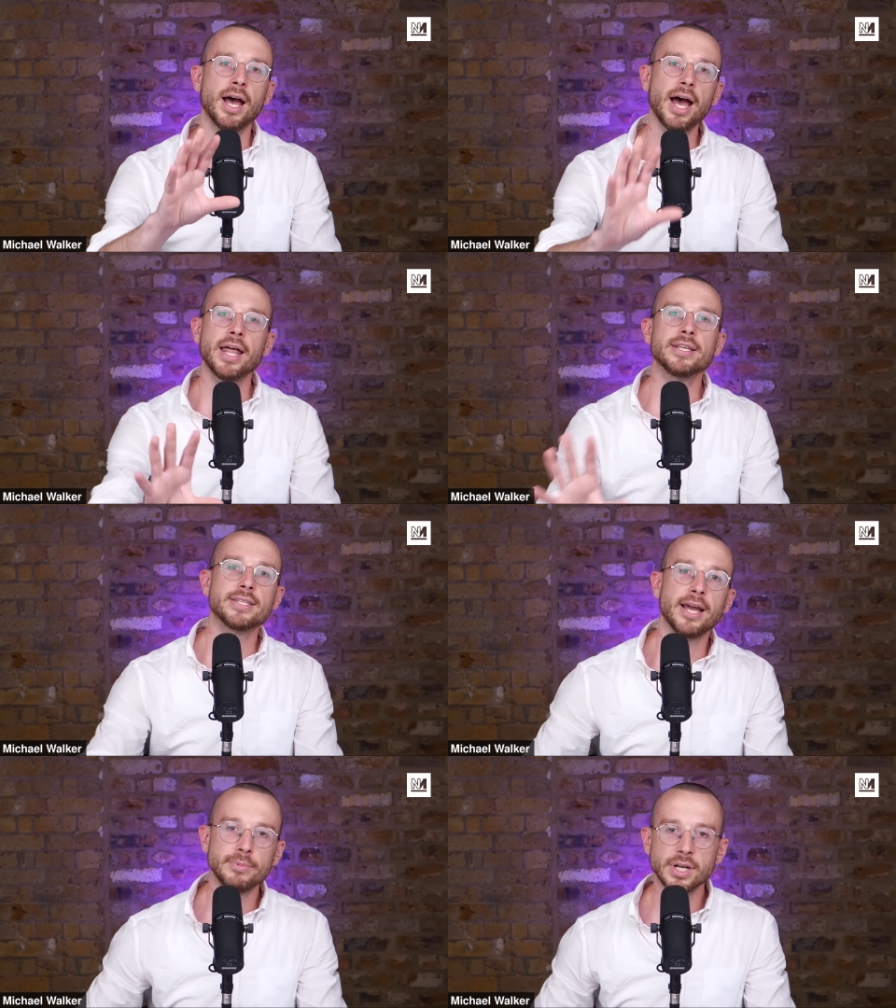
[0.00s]
At the
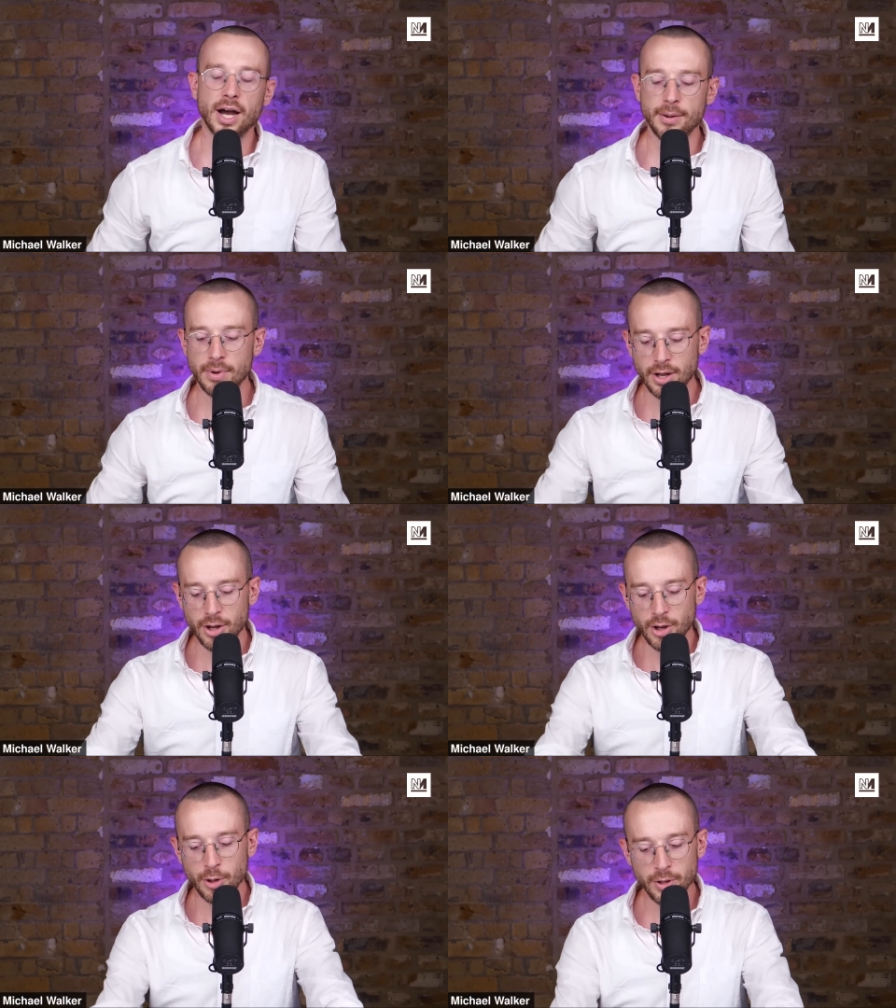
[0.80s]
same time,
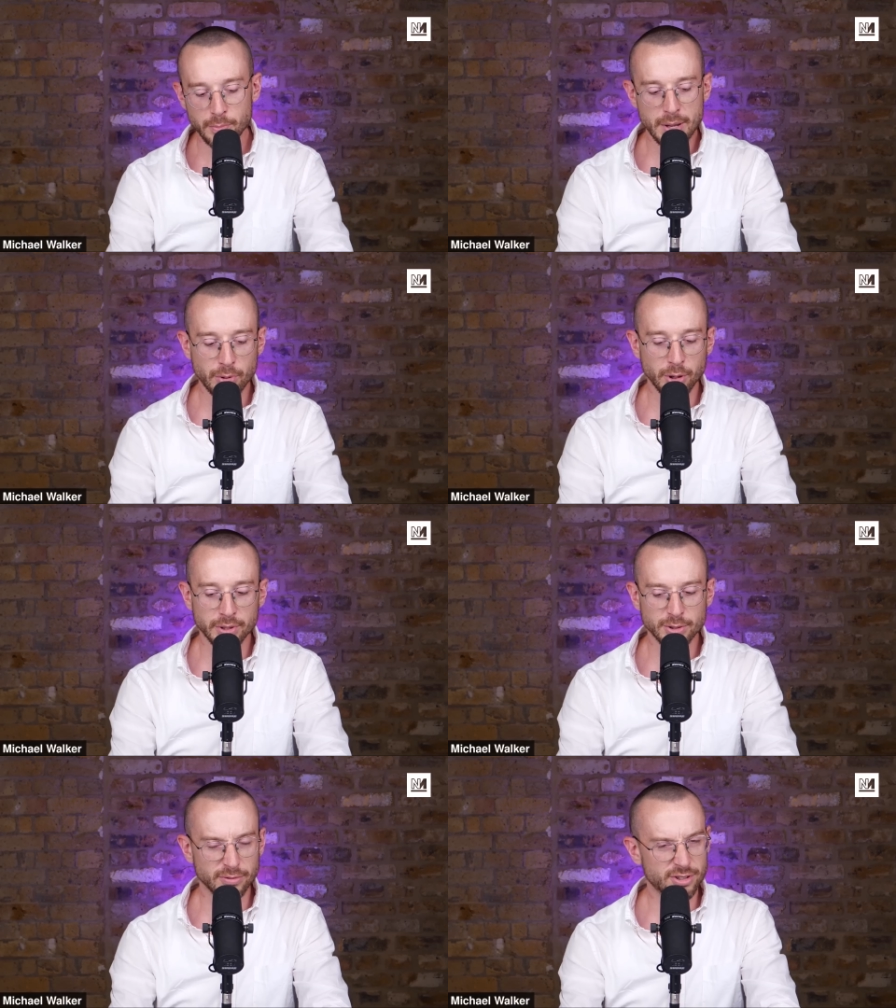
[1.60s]
who are the people who are
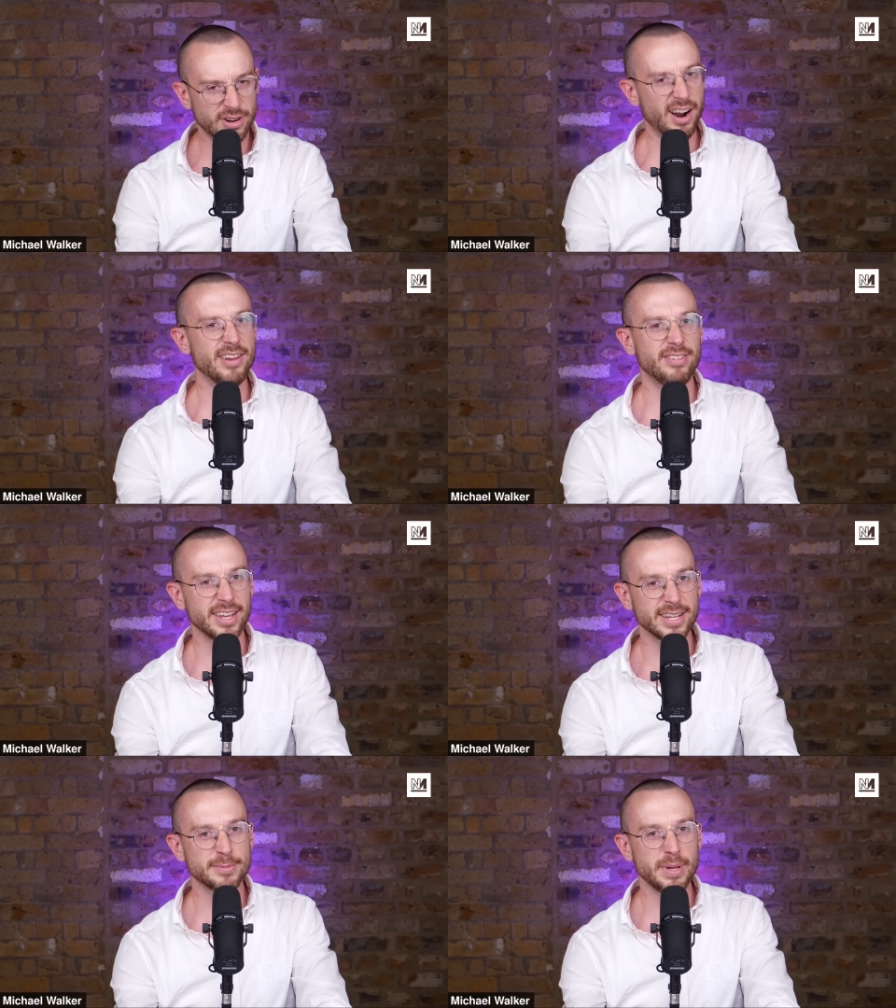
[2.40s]
sort of
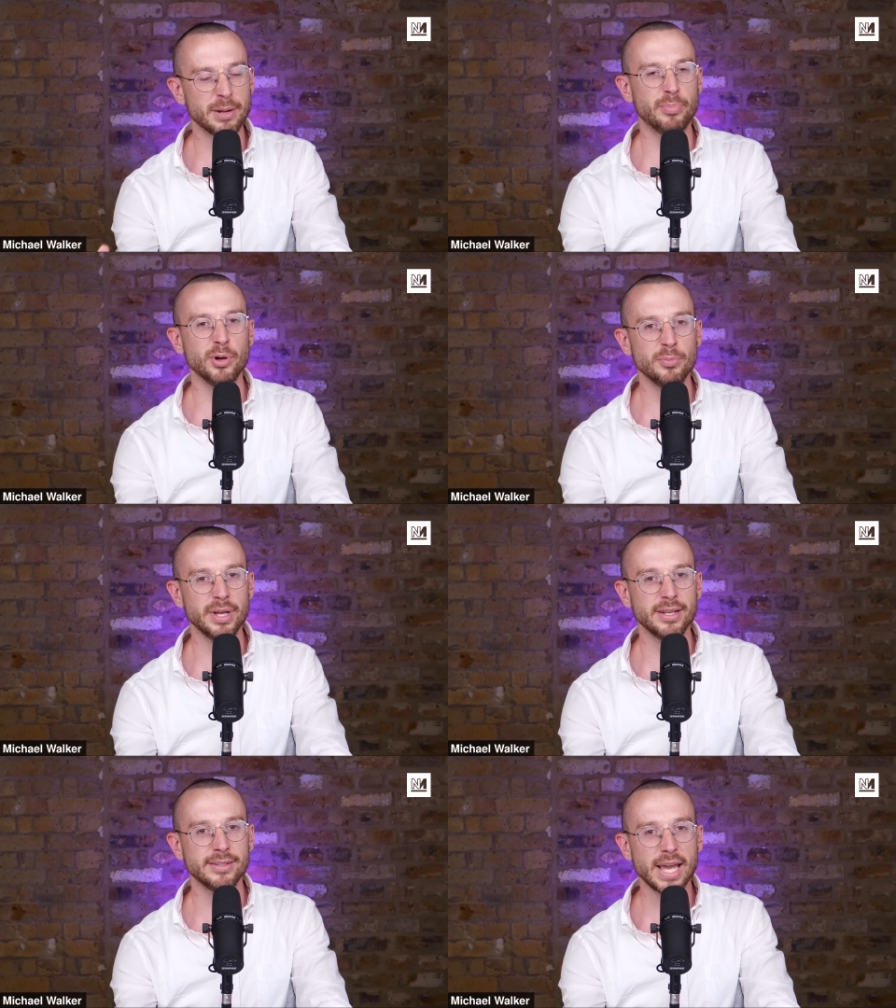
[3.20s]
driving this big boom
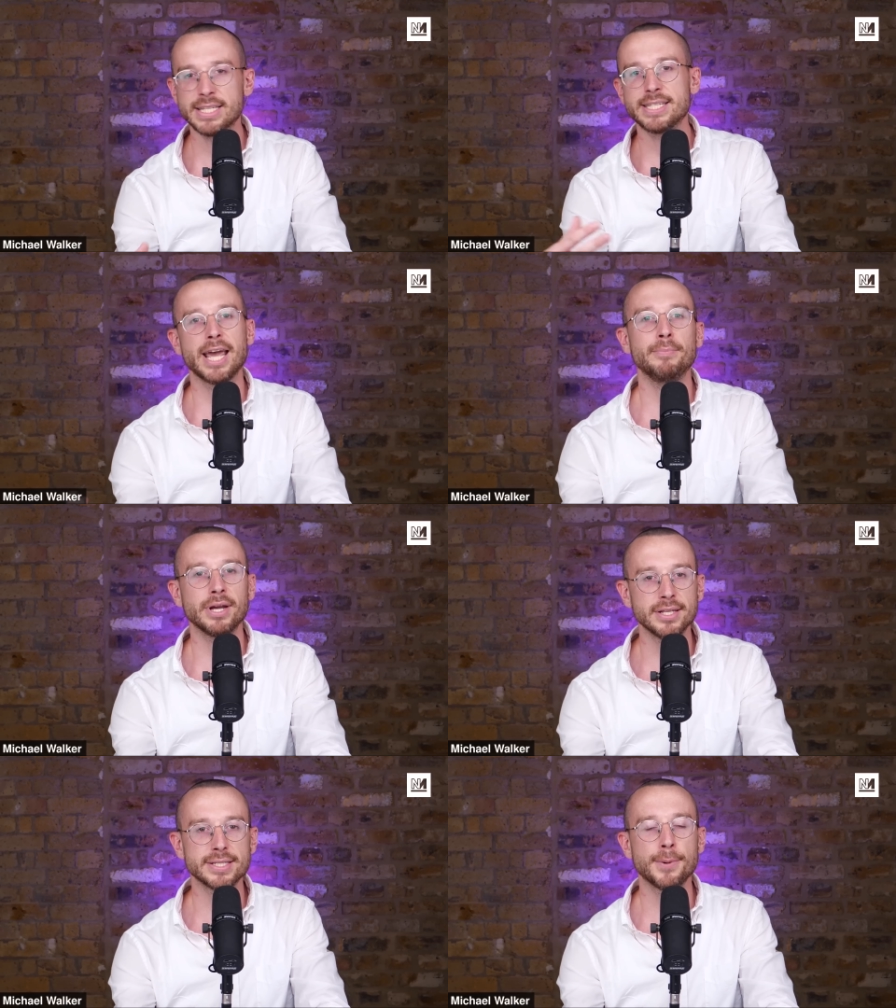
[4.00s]
in
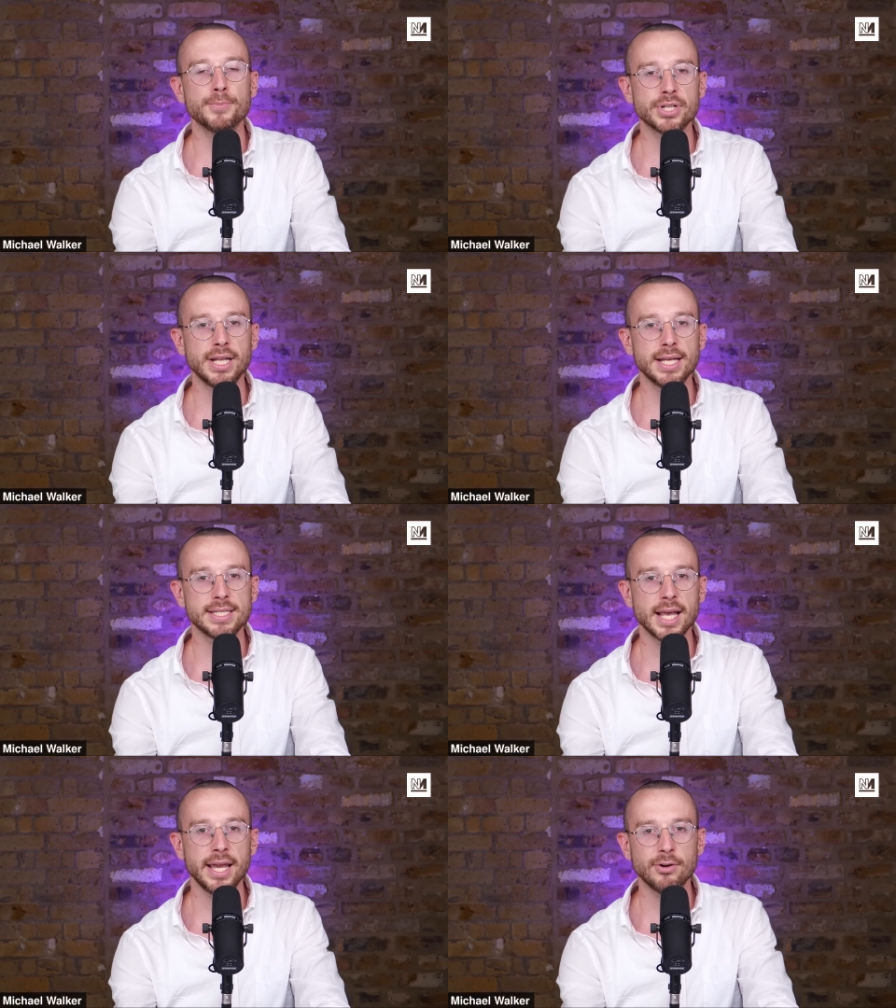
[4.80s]
entertainment consumption, let's
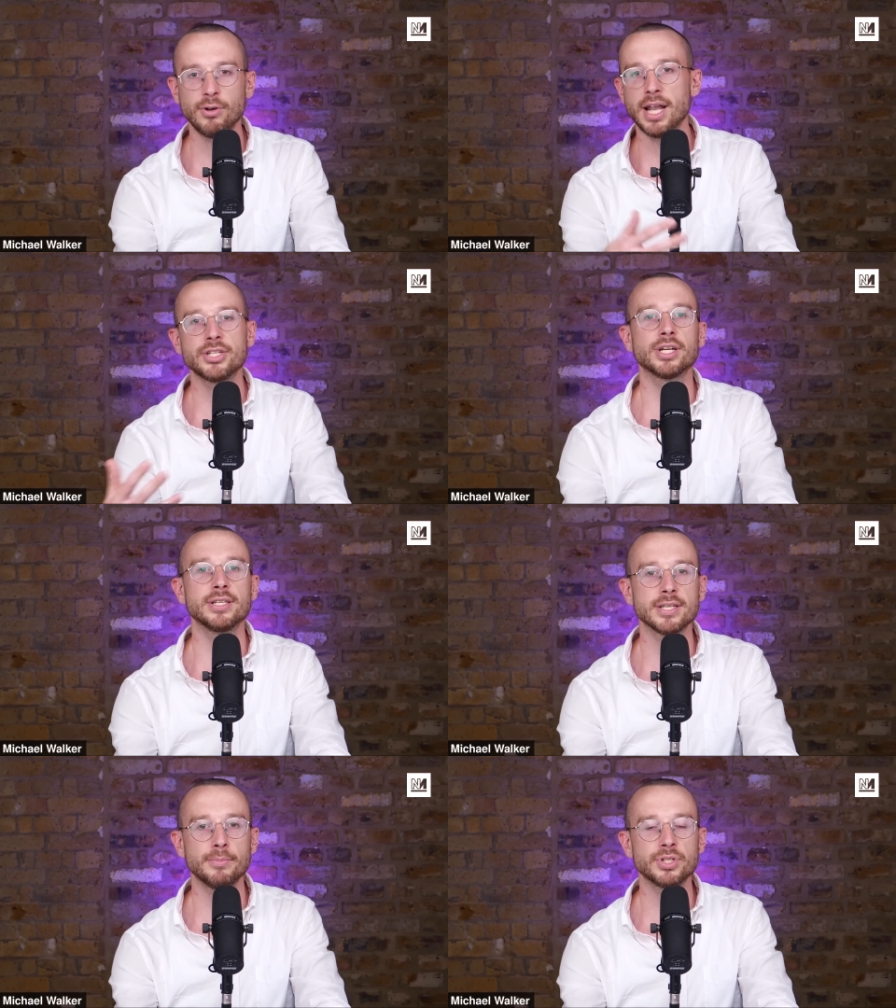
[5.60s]
say, or leisure
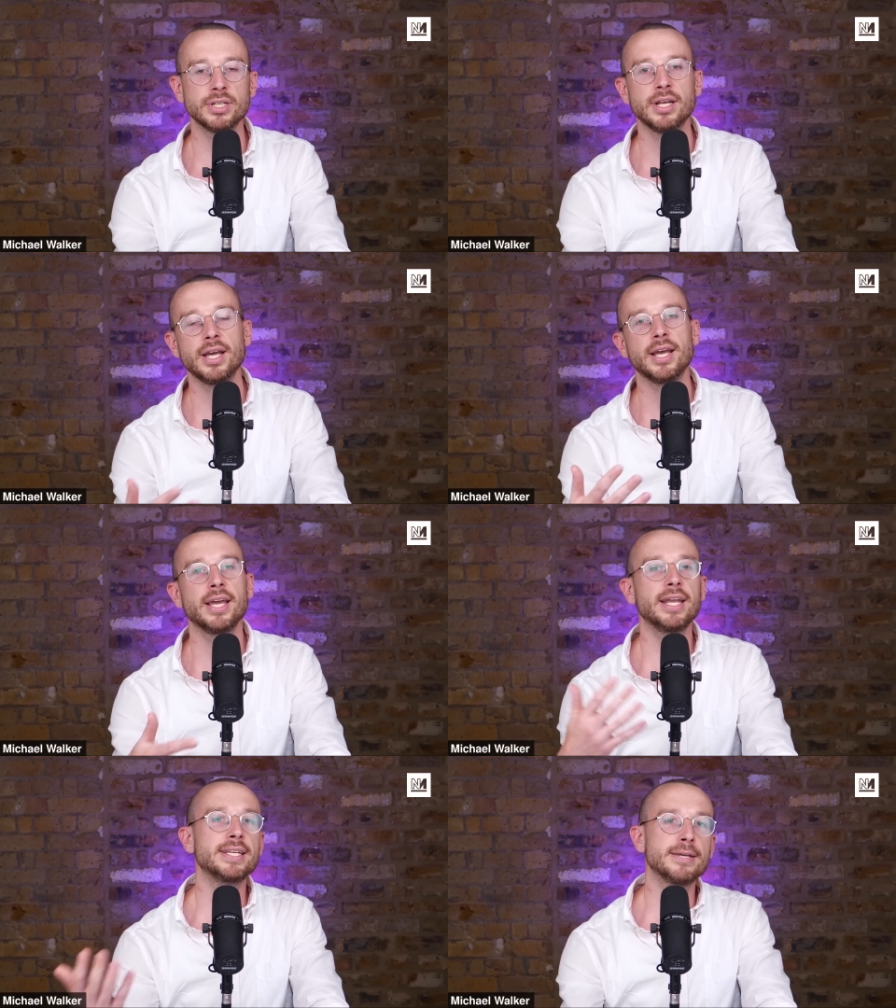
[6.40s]
consumption?
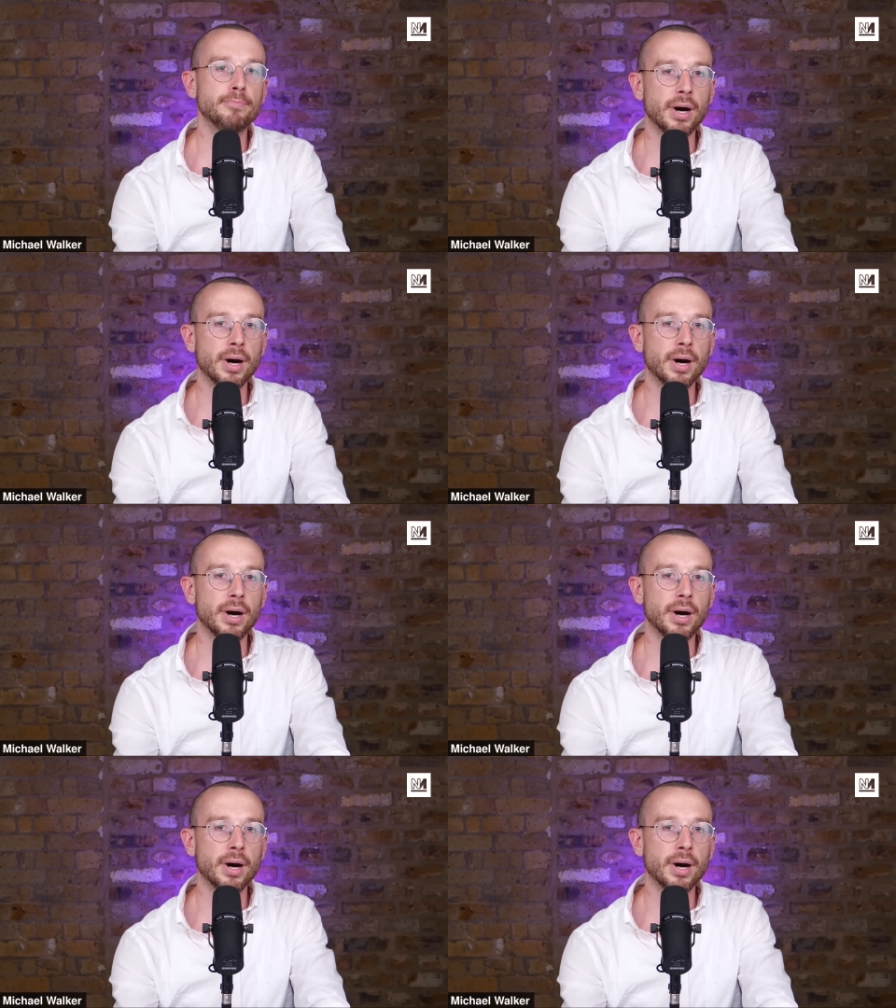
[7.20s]
it is in